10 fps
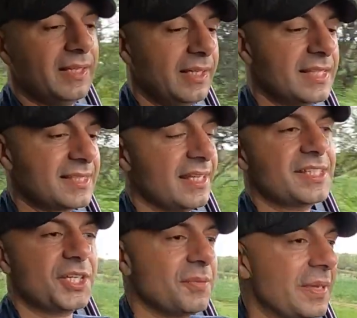
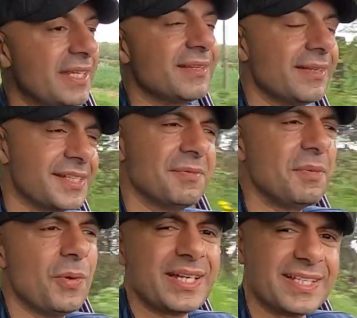It's gonna
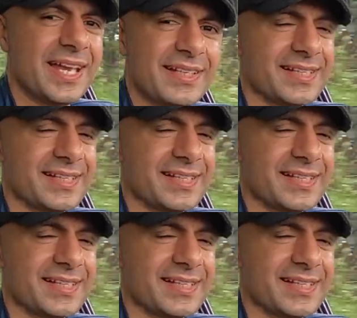be weird, yeah,